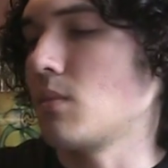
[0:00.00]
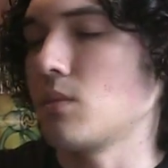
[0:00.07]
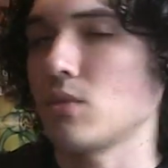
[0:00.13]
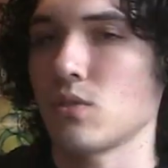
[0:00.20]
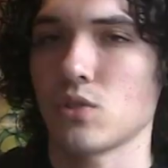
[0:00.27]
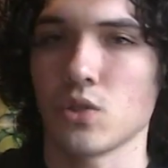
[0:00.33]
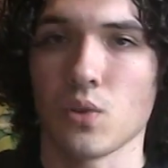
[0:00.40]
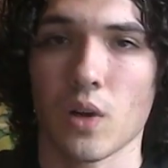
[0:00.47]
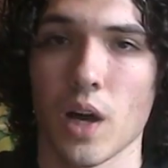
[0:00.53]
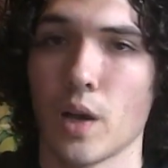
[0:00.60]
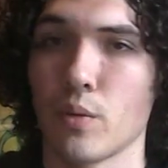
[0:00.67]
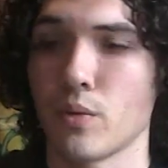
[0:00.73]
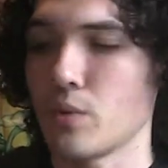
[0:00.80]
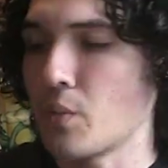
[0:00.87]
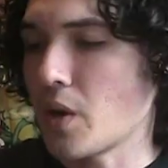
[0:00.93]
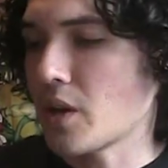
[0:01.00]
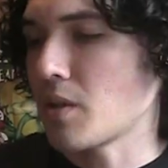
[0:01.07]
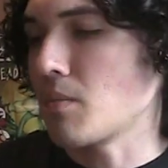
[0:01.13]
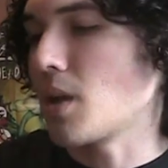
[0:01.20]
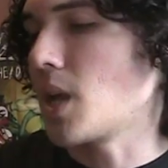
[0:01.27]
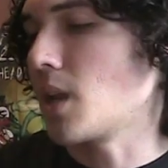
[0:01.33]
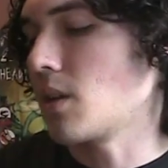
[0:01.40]
so I would
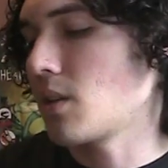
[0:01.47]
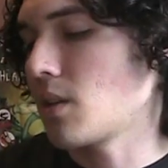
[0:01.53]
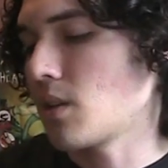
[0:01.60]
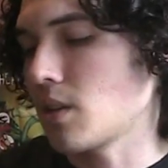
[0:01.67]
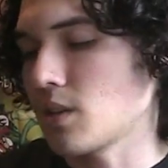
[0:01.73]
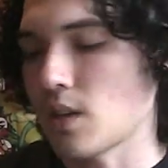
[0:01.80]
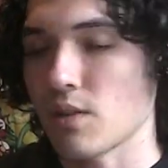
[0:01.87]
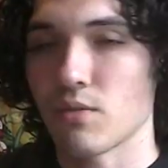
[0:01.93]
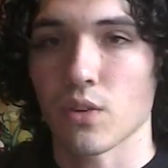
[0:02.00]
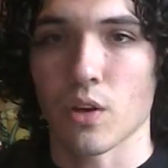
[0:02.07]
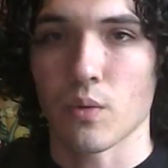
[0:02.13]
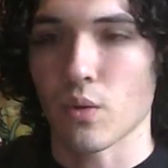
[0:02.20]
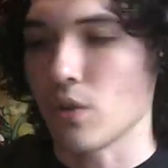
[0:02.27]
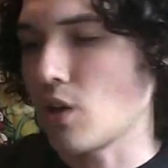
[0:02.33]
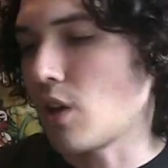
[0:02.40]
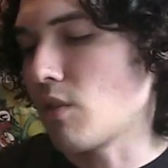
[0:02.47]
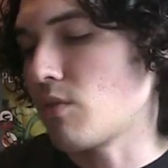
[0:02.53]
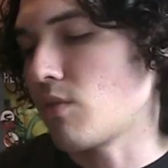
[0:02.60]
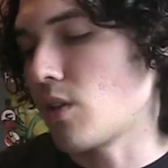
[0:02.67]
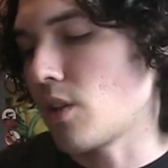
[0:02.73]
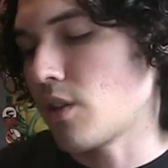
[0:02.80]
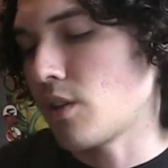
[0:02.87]
recommend, and I thought were a lot of
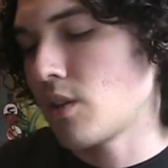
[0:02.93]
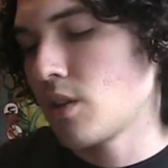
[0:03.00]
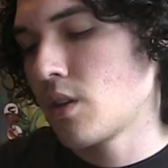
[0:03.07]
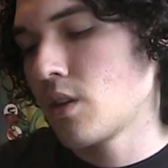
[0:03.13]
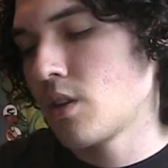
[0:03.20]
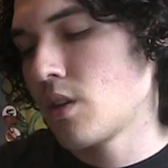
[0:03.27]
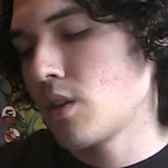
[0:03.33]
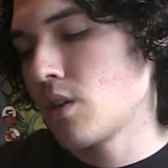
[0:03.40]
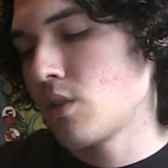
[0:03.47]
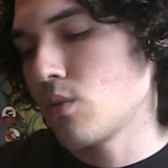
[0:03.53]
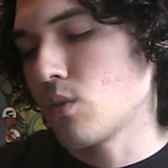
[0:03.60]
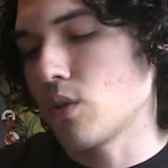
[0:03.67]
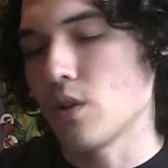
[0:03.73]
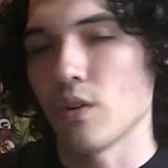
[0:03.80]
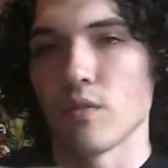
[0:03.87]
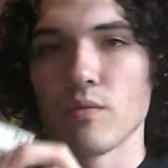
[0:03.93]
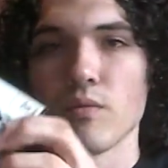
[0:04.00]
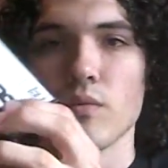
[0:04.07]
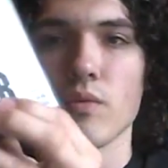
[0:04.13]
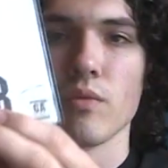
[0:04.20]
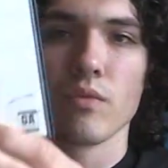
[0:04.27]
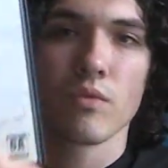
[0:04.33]
fun, were
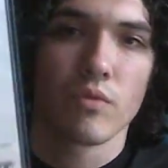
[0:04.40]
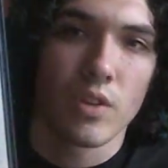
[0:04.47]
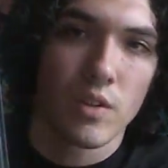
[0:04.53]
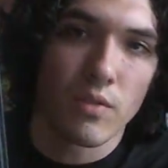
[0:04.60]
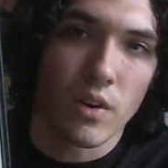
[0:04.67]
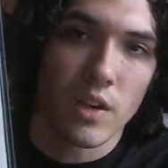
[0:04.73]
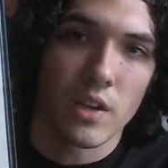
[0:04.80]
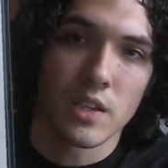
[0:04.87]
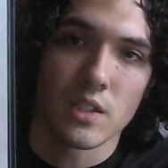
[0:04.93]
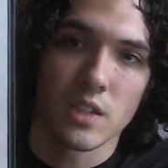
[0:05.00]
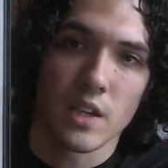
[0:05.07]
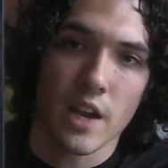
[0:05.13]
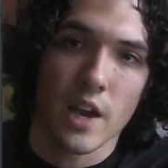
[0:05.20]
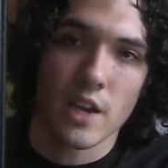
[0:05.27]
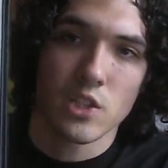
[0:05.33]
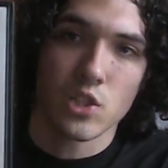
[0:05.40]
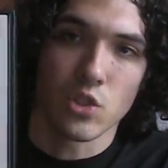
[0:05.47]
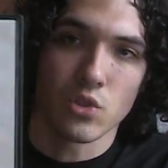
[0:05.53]
FIFA International